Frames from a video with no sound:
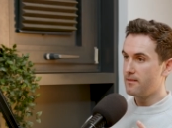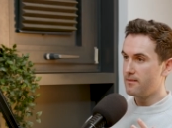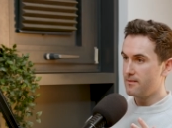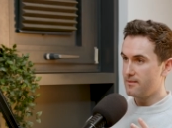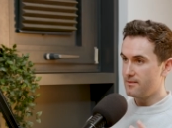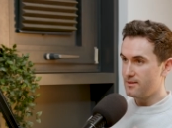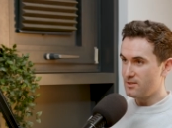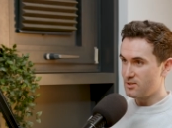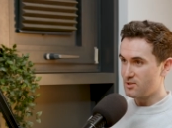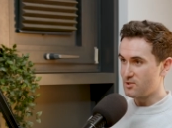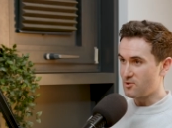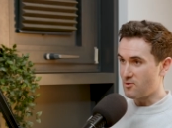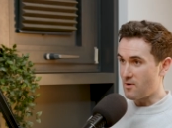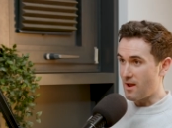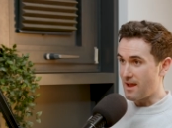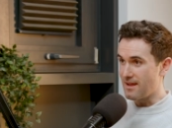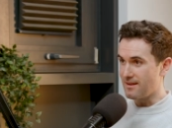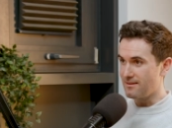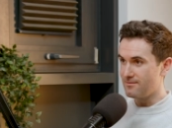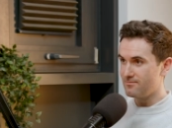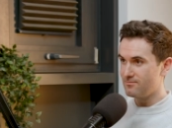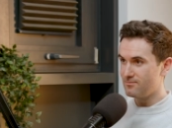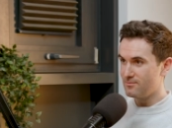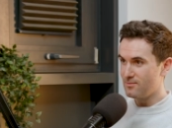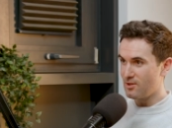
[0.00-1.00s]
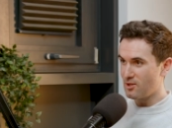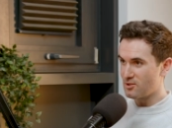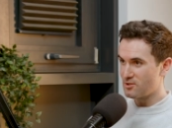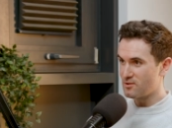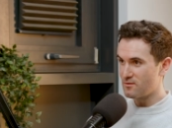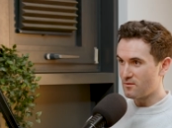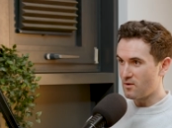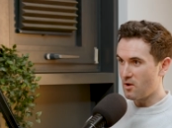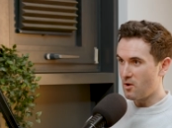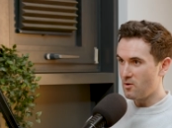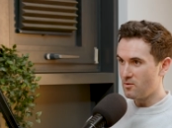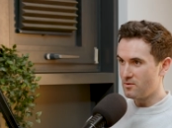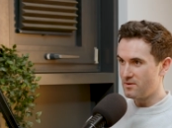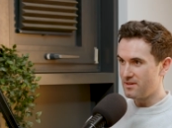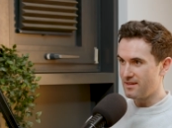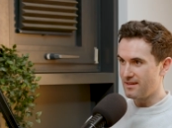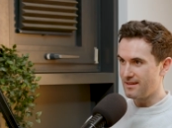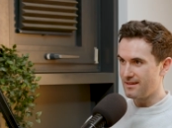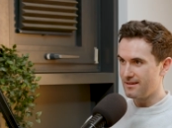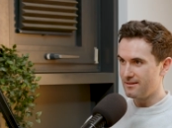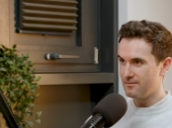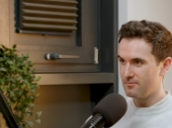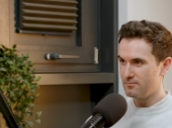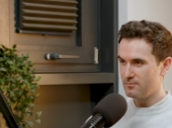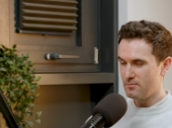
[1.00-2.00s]
This is great. Lots of gold
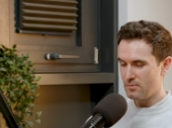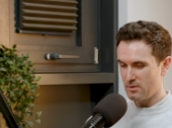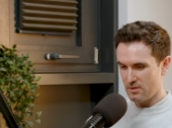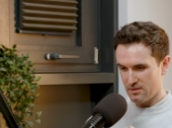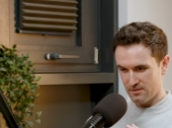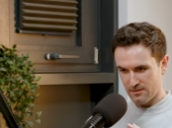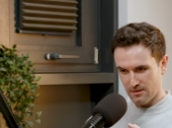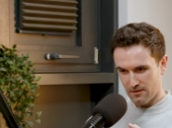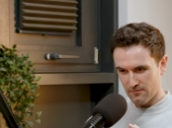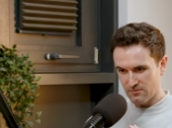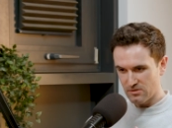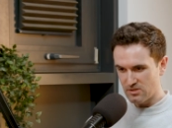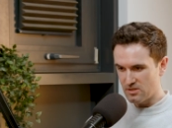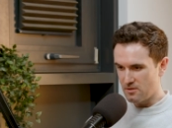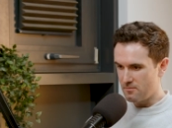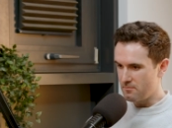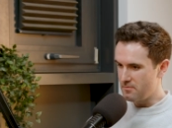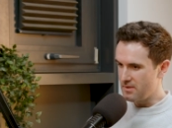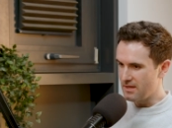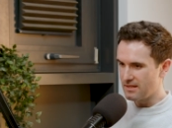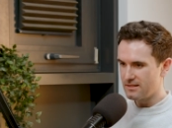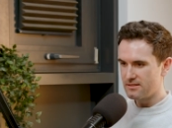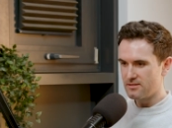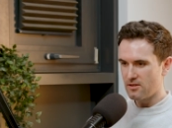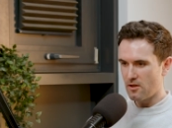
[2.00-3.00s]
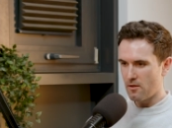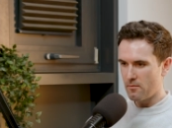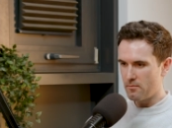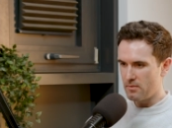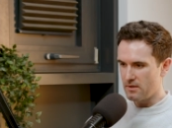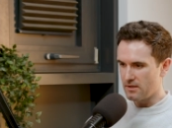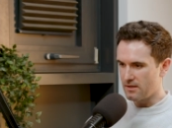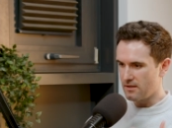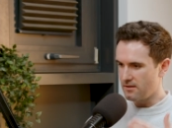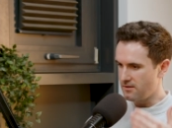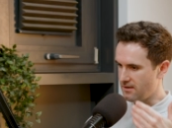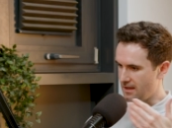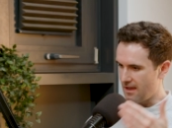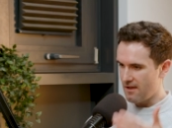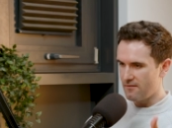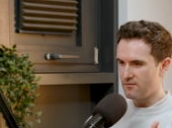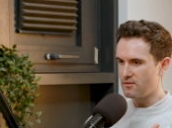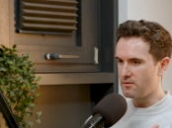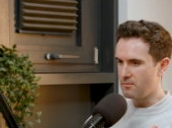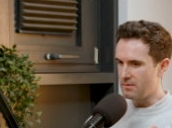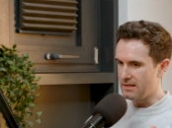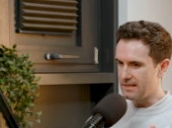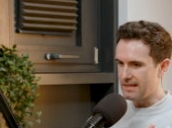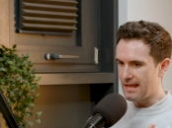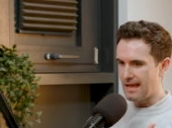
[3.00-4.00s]
here, but obviously a big topic, and you have
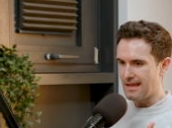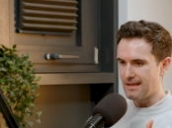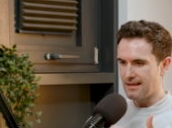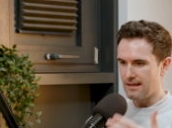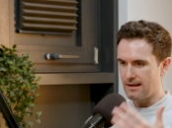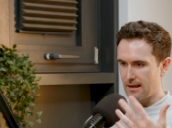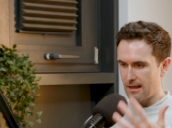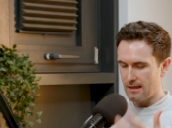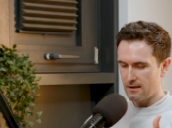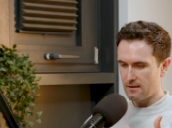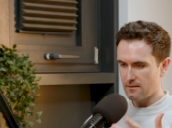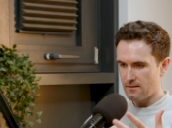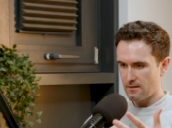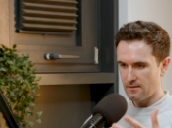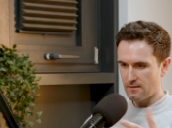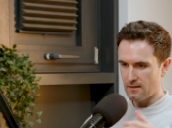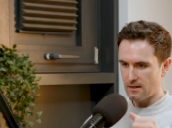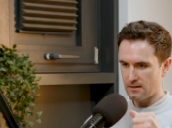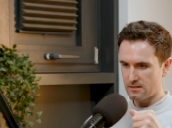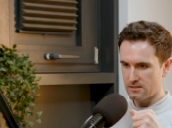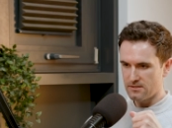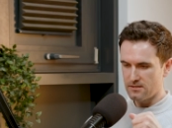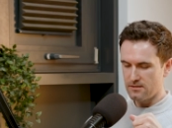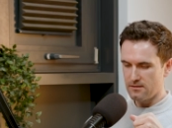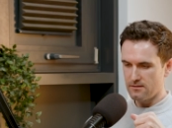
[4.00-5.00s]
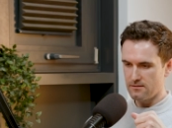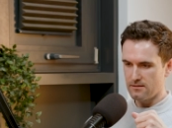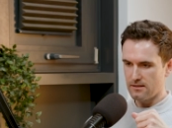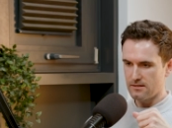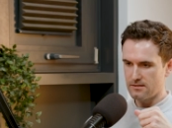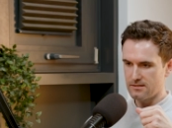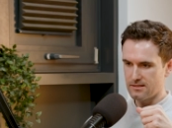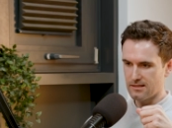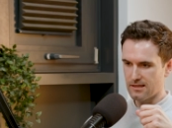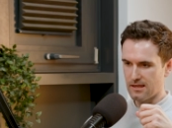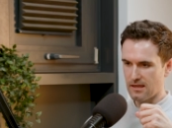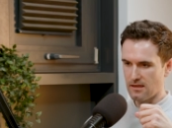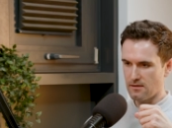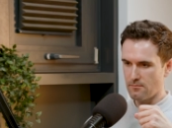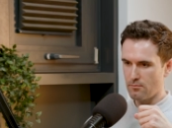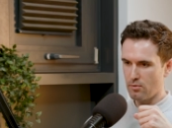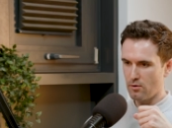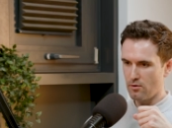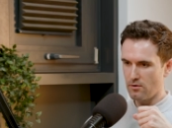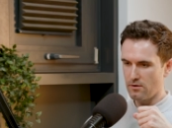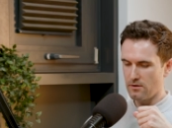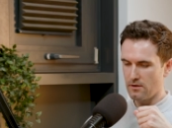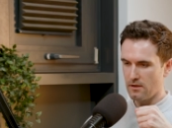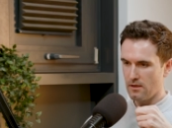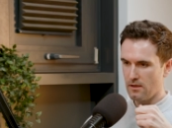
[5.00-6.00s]
to be data-led. I think that's the key
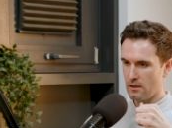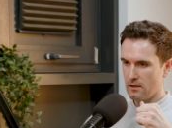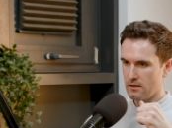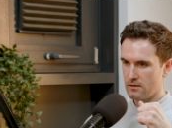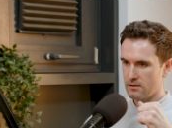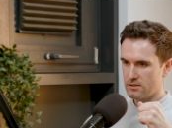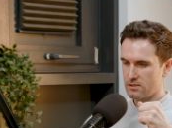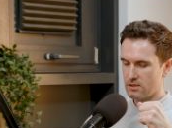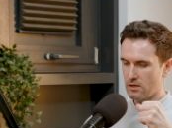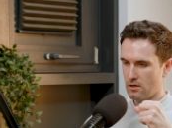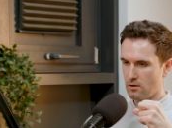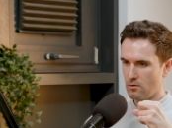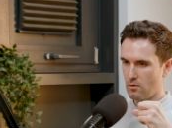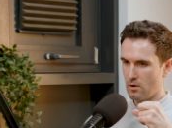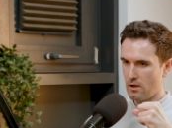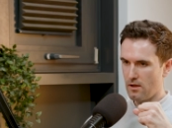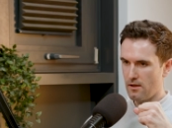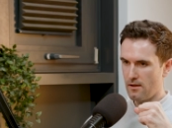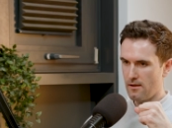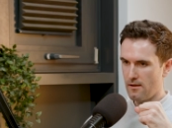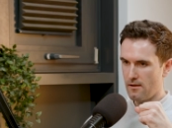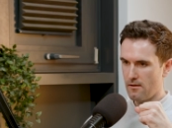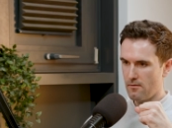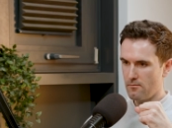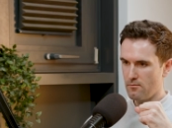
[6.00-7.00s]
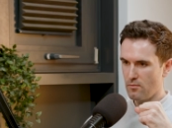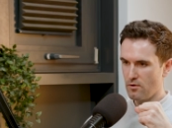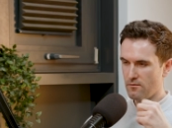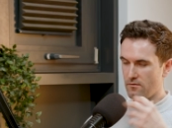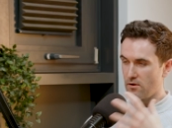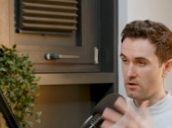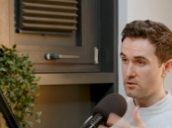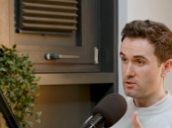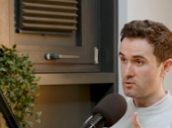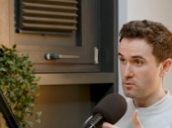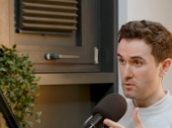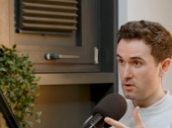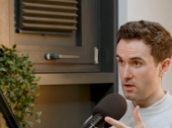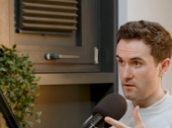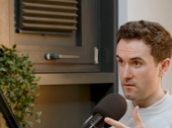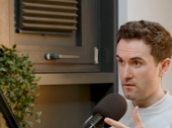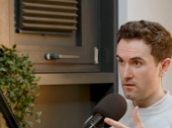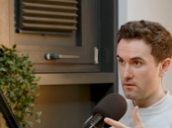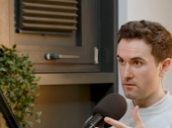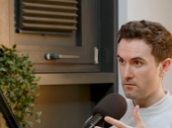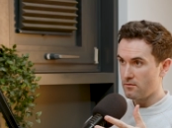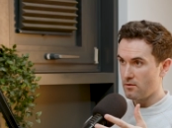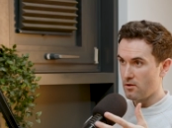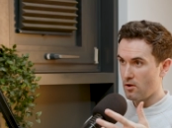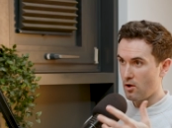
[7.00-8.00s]
point. So moving on to
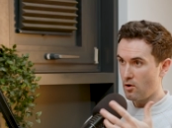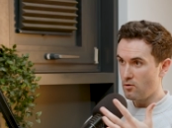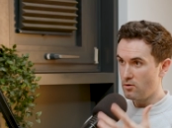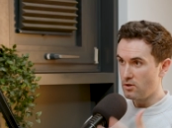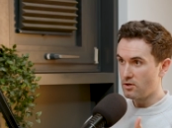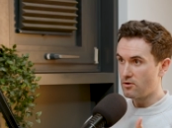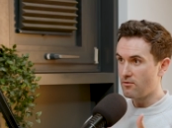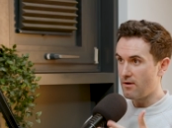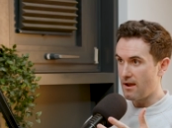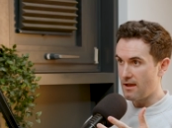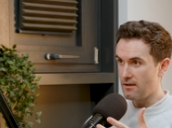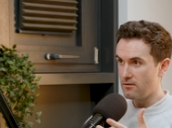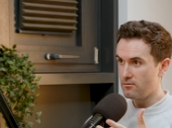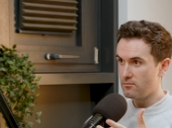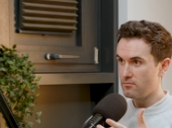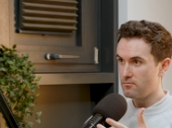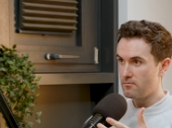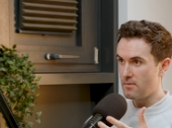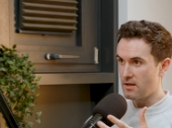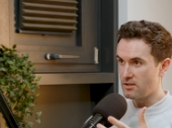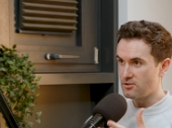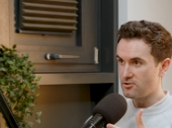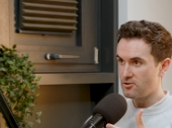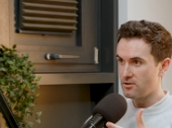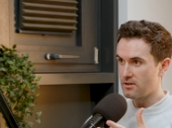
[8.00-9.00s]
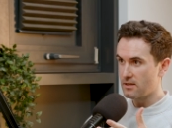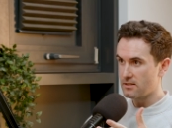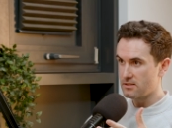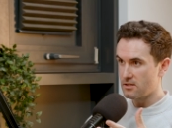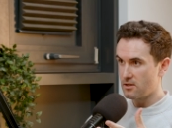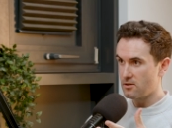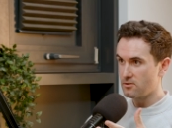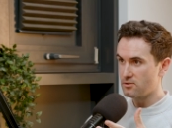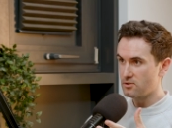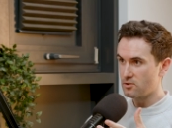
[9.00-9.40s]
another holy grail metric, as I like to